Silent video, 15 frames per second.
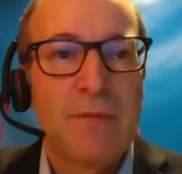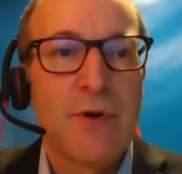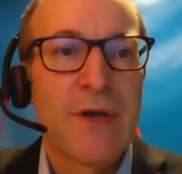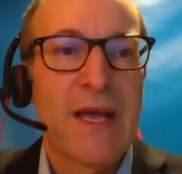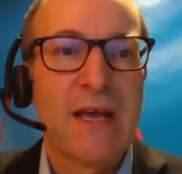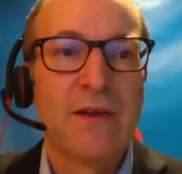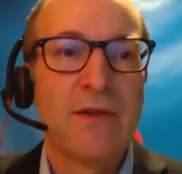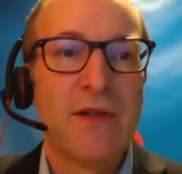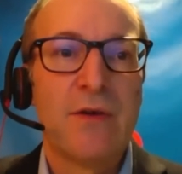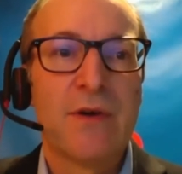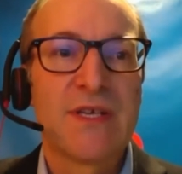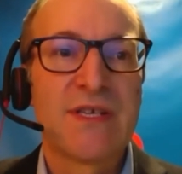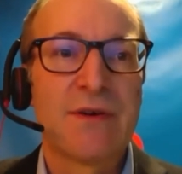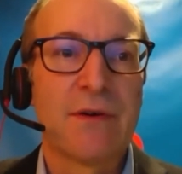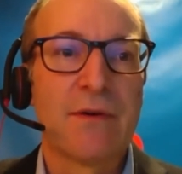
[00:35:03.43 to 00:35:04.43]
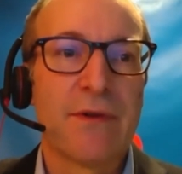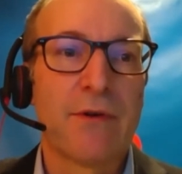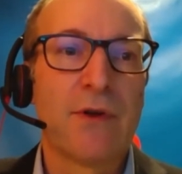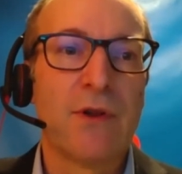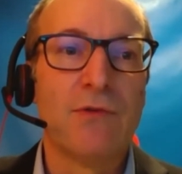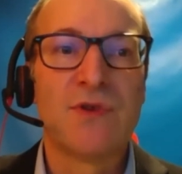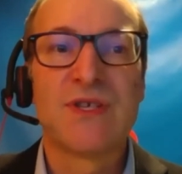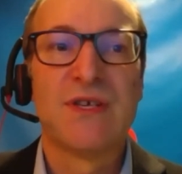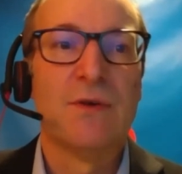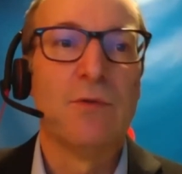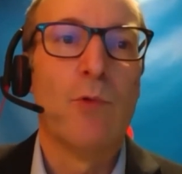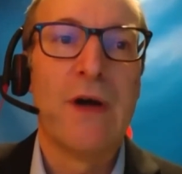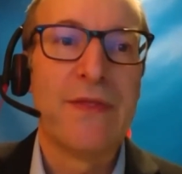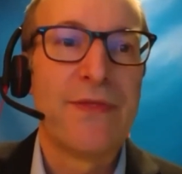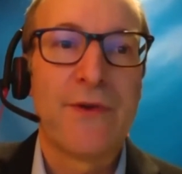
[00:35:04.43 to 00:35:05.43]
Canada, the U.S., or they're close to
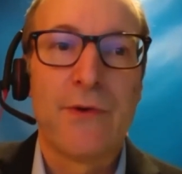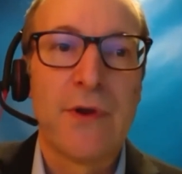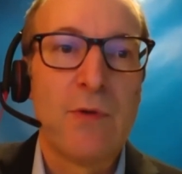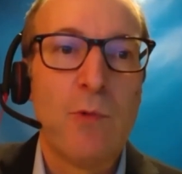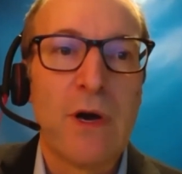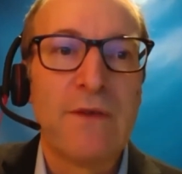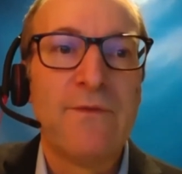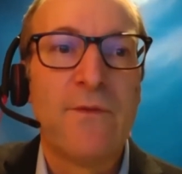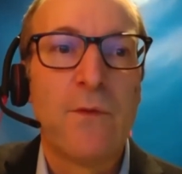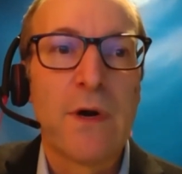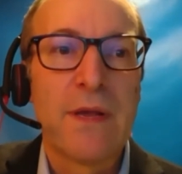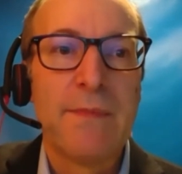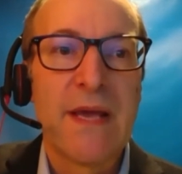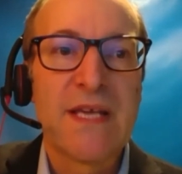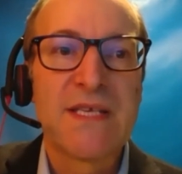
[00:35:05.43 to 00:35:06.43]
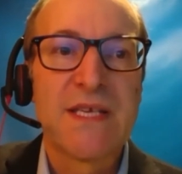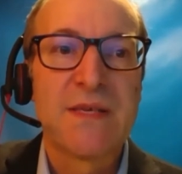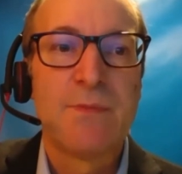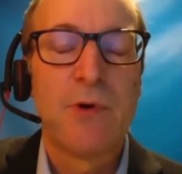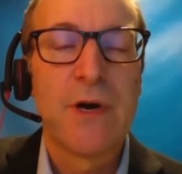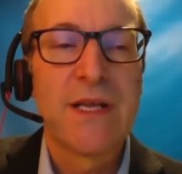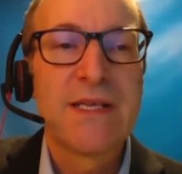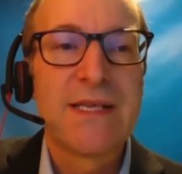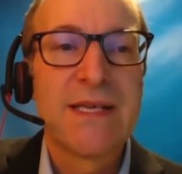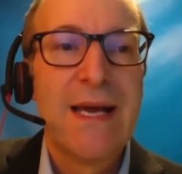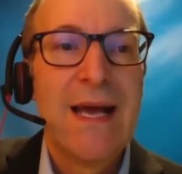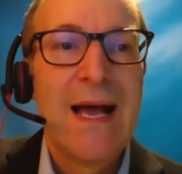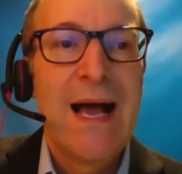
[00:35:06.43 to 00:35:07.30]
130, 140 basis points,